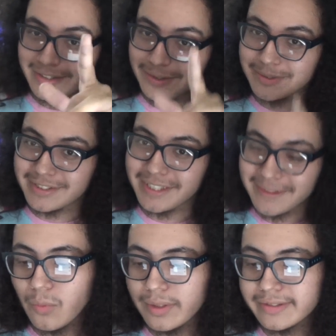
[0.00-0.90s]
you'll see.
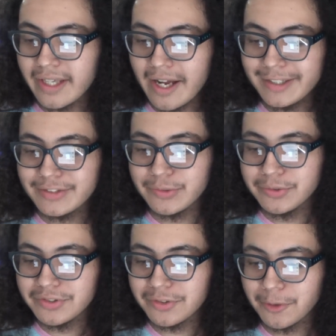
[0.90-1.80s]
What is a high
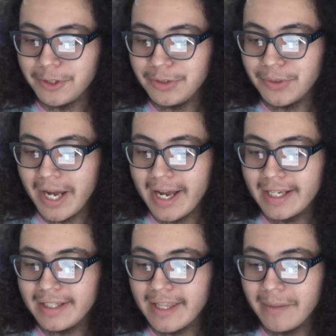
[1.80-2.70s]
school story you
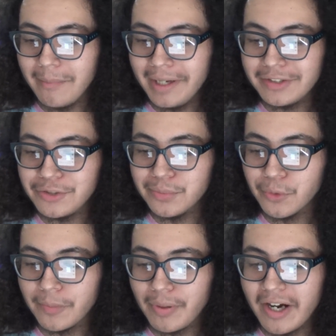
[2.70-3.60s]
had that made you
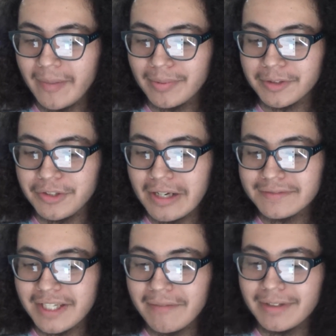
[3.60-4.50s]
more popular? You have
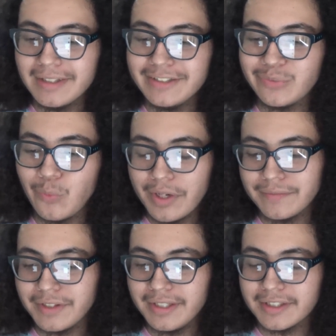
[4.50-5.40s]
to have at least one
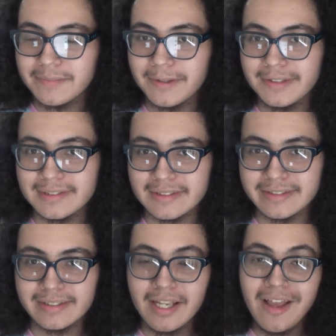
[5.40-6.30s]
of the
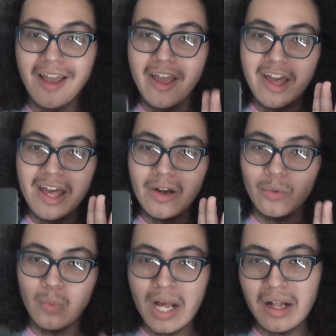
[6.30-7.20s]
experiences.
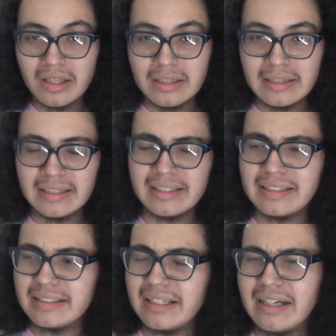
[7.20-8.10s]
Well,
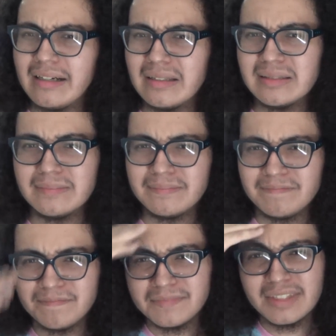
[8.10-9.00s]

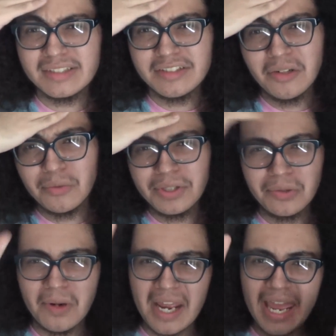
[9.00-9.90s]
there's no
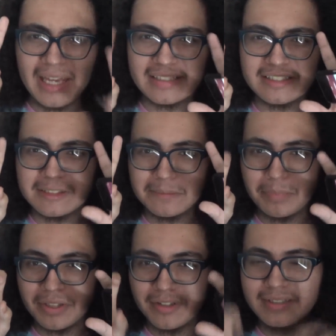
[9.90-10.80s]
real
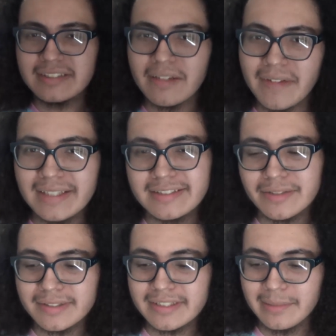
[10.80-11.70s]
experience I've had,
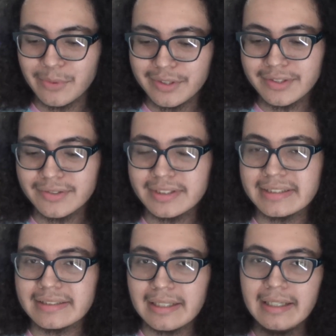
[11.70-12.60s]
so to say, more so
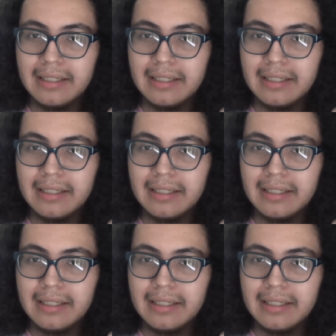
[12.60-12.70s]
just